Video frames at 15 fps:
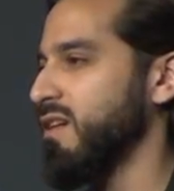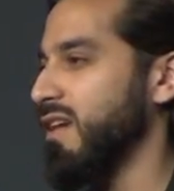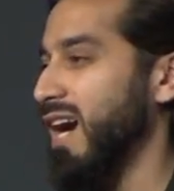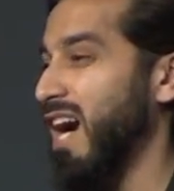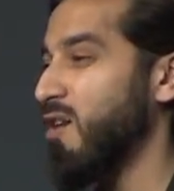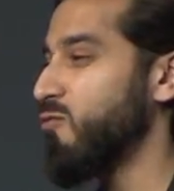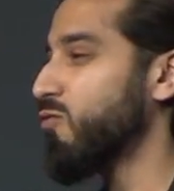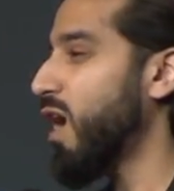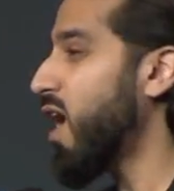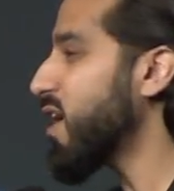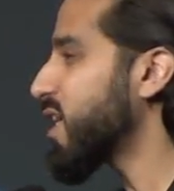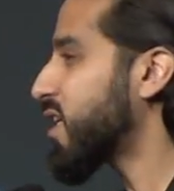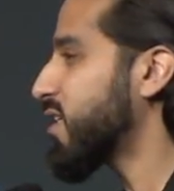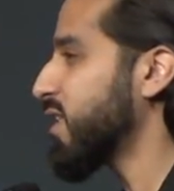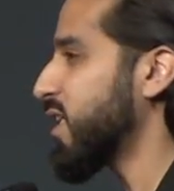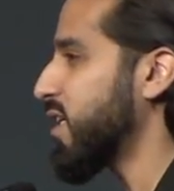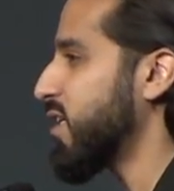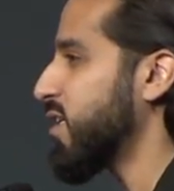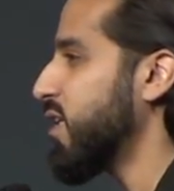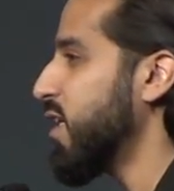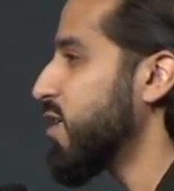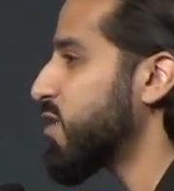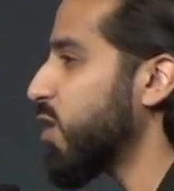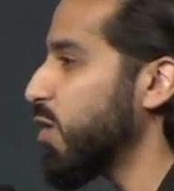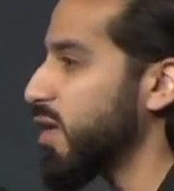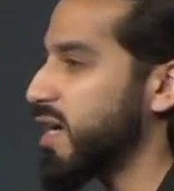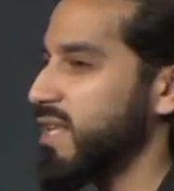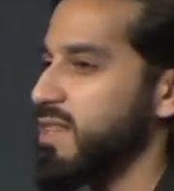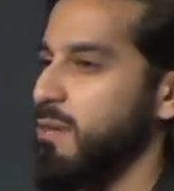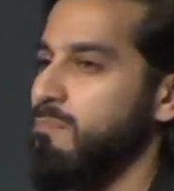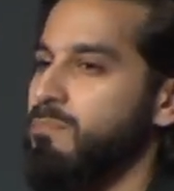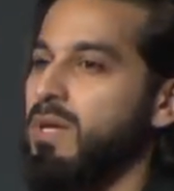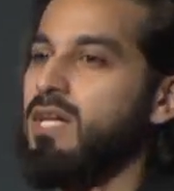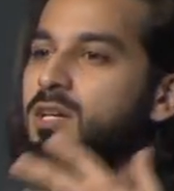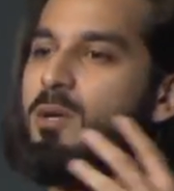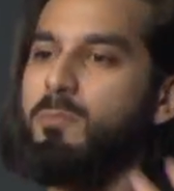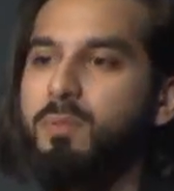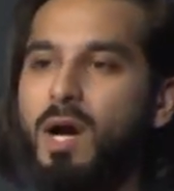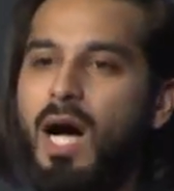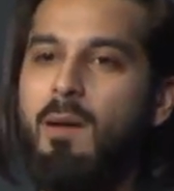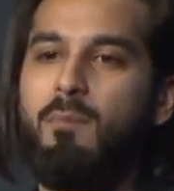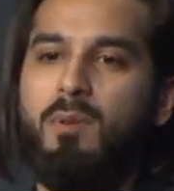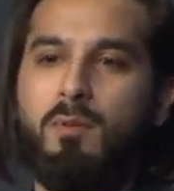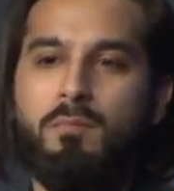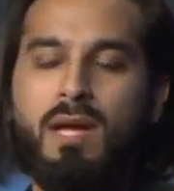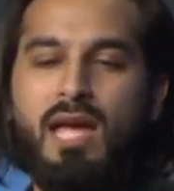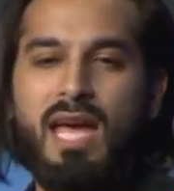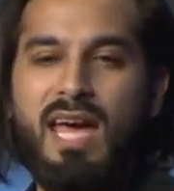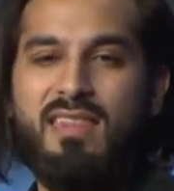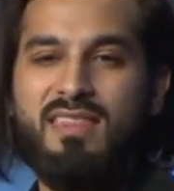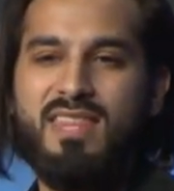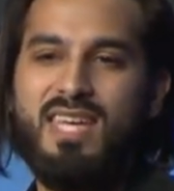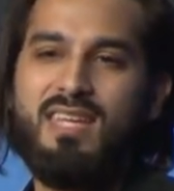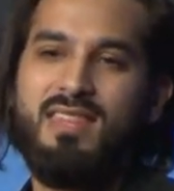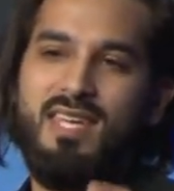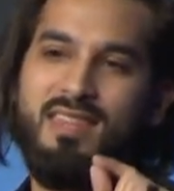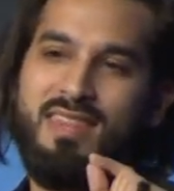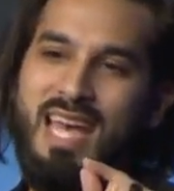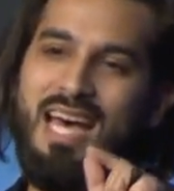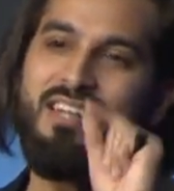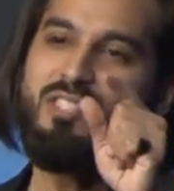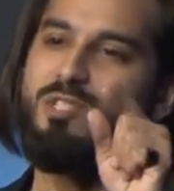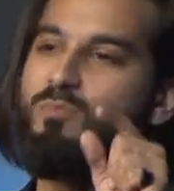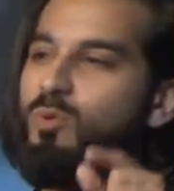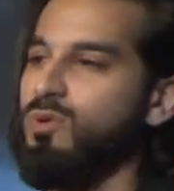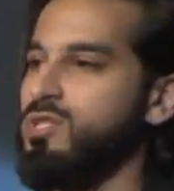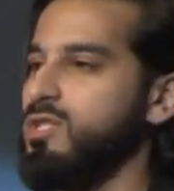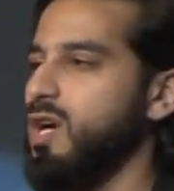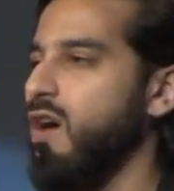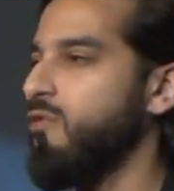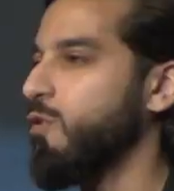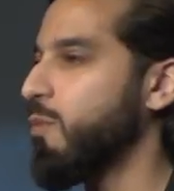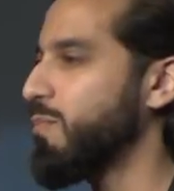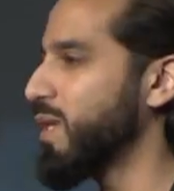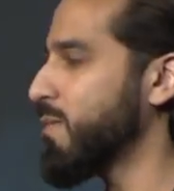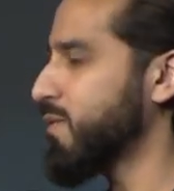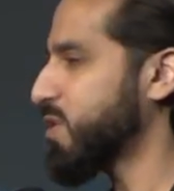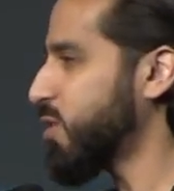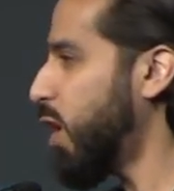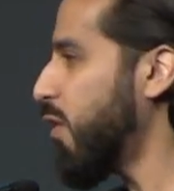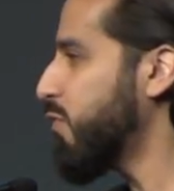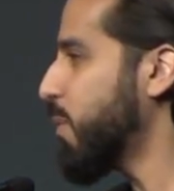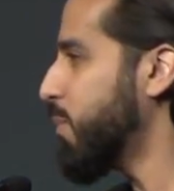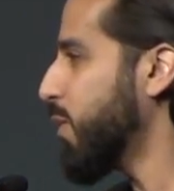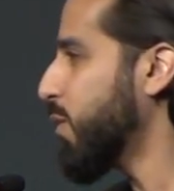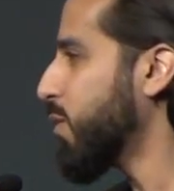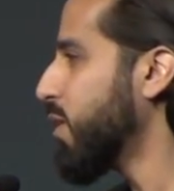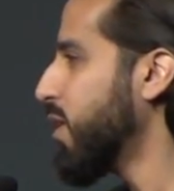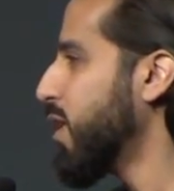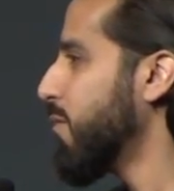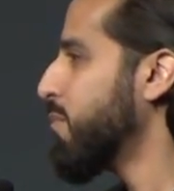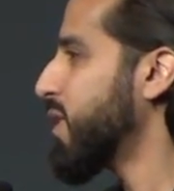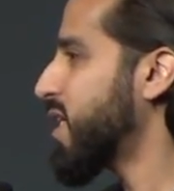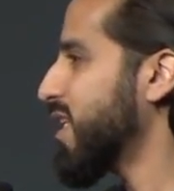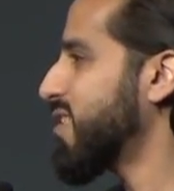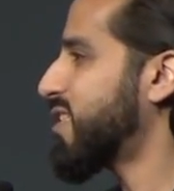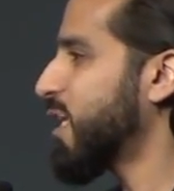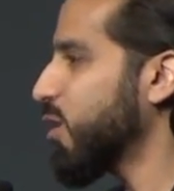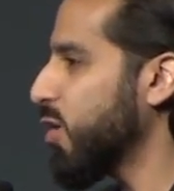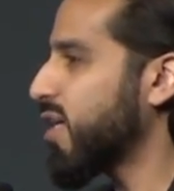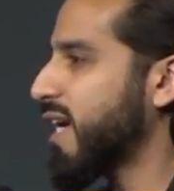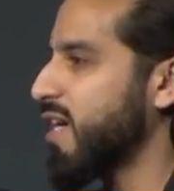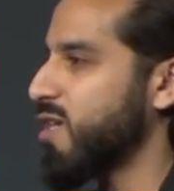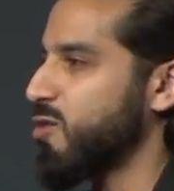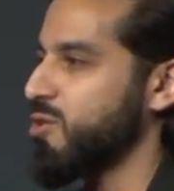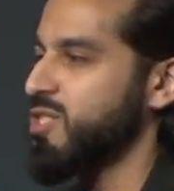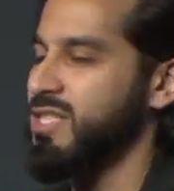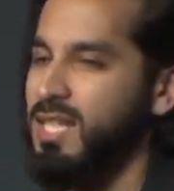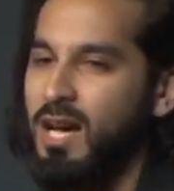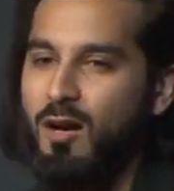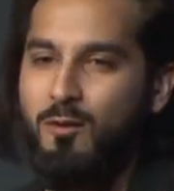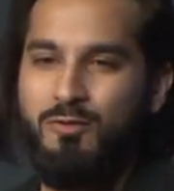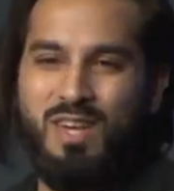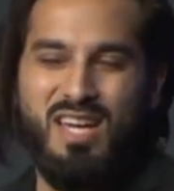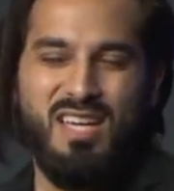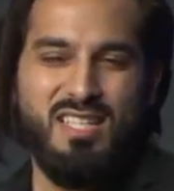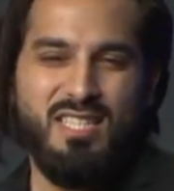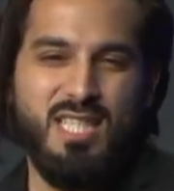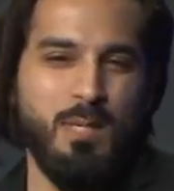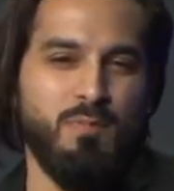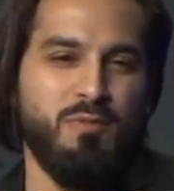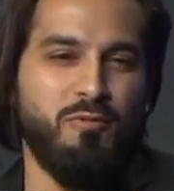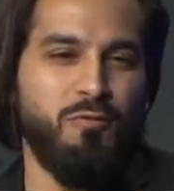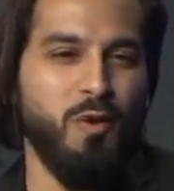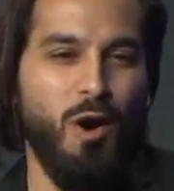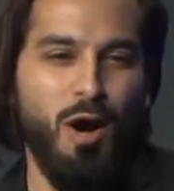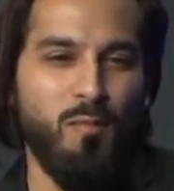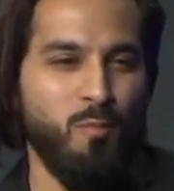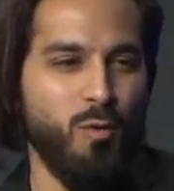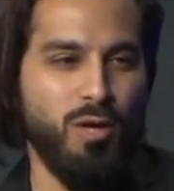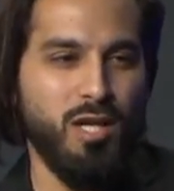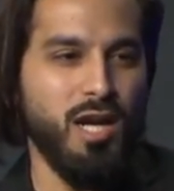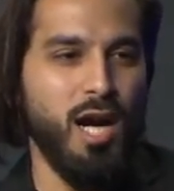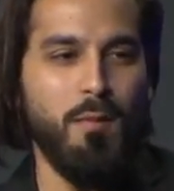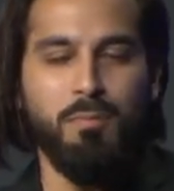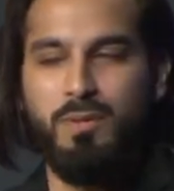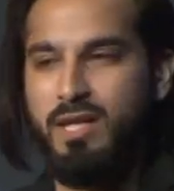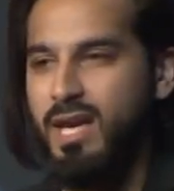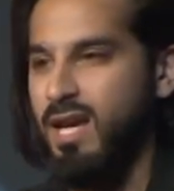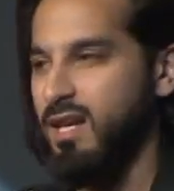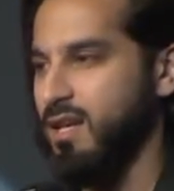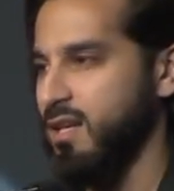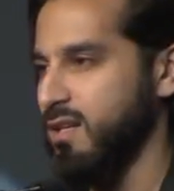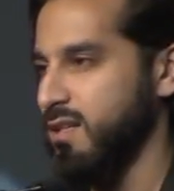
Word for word: ironically, to look at the bigger problem and think that that is more solvable, because to look at yourself seems far more complicated.